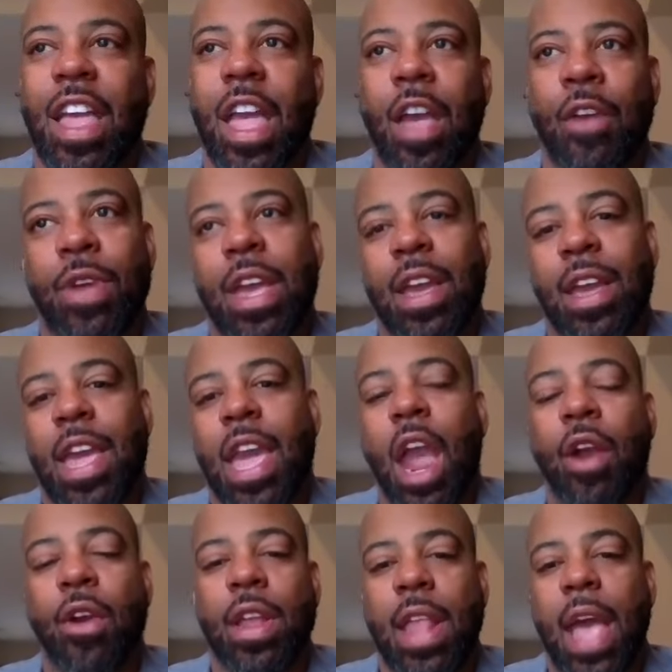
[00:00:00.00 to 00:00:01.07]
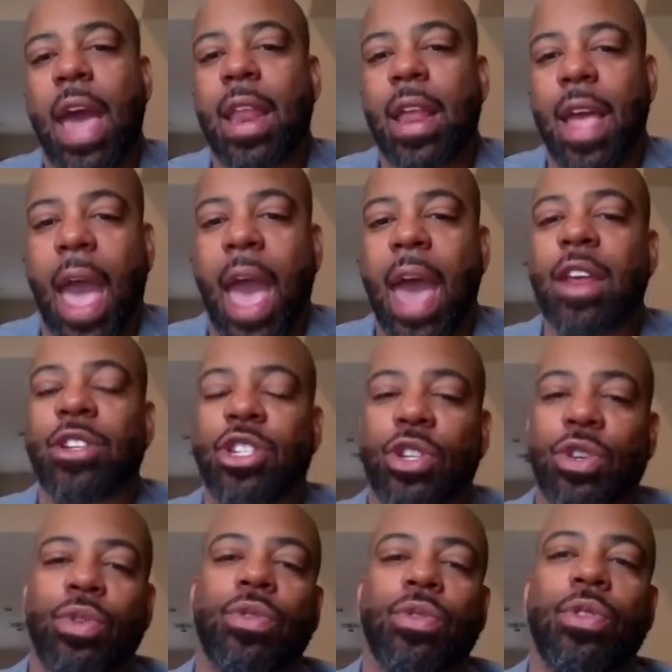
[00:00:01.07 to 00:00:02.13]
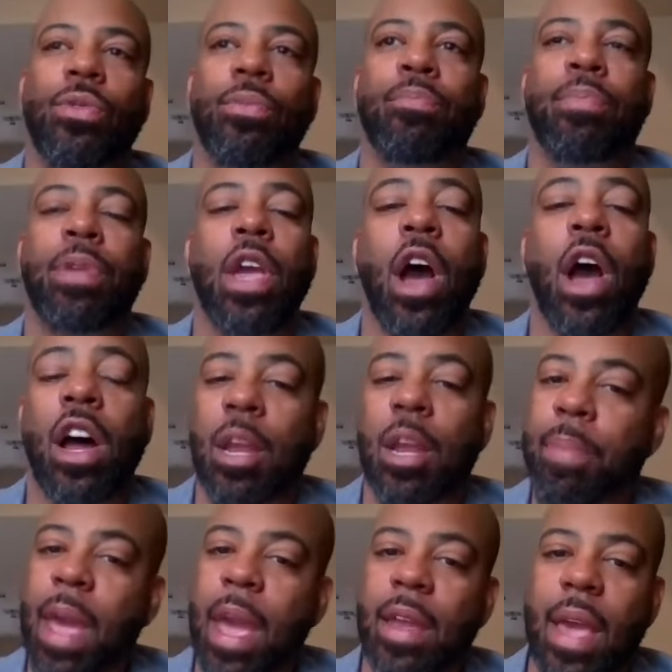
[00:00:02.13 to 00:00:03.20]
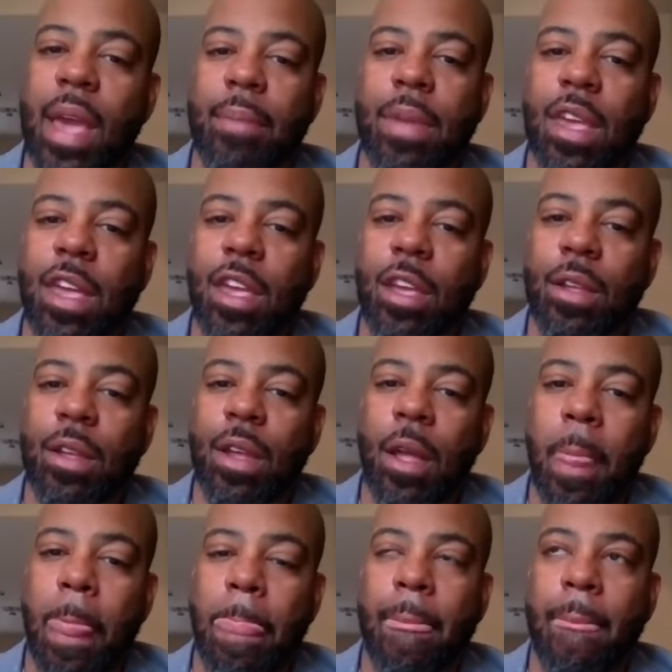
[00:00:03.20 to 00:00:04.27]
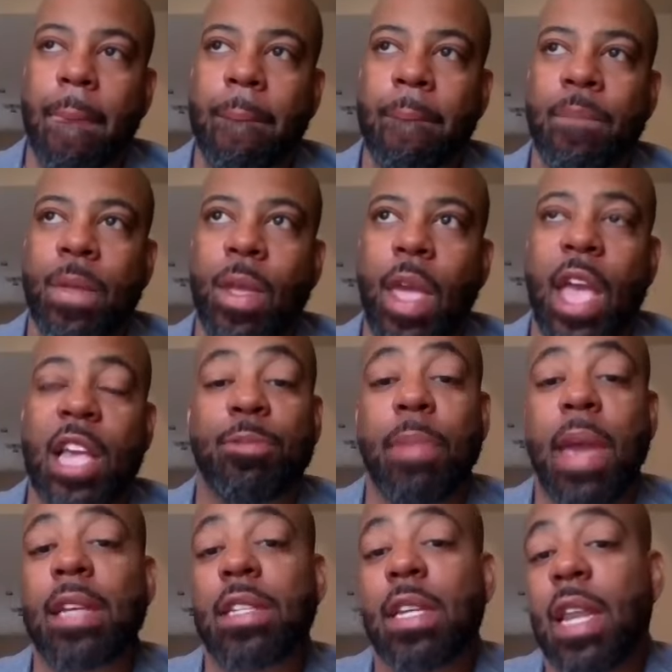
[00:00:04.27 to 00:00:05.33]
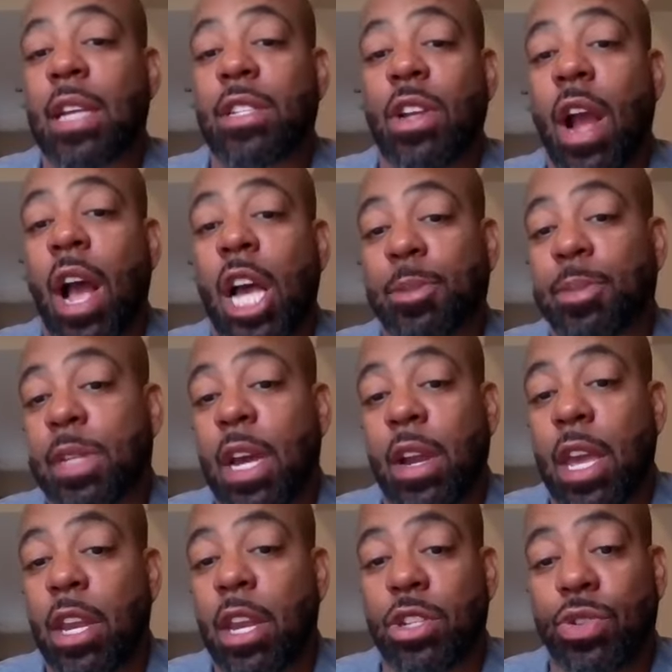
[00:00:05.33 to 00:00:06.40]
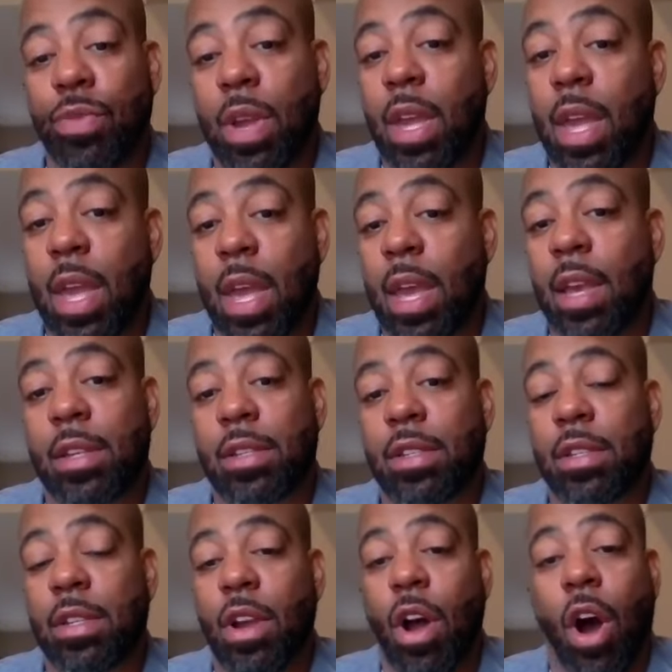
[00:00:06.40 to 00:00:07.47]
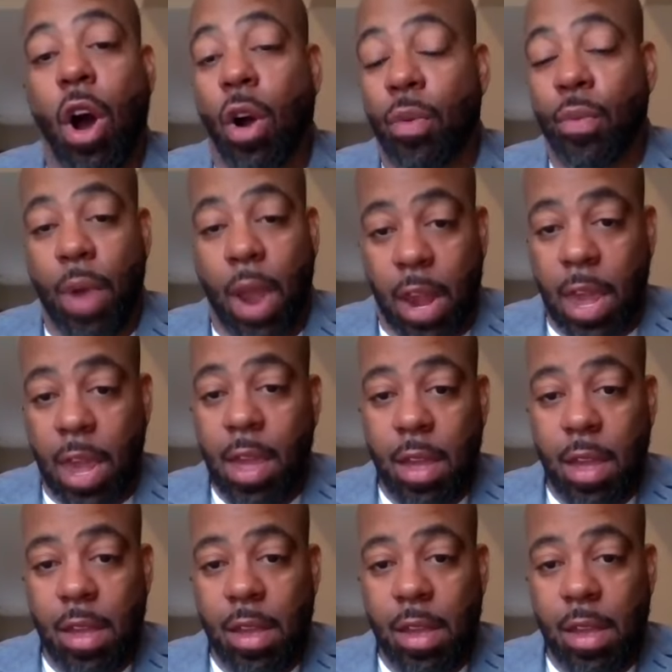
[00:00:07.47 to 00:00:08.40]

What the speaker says: if we can carry that attitude beyond the pandemic, as amazing as our hospitality industry is already,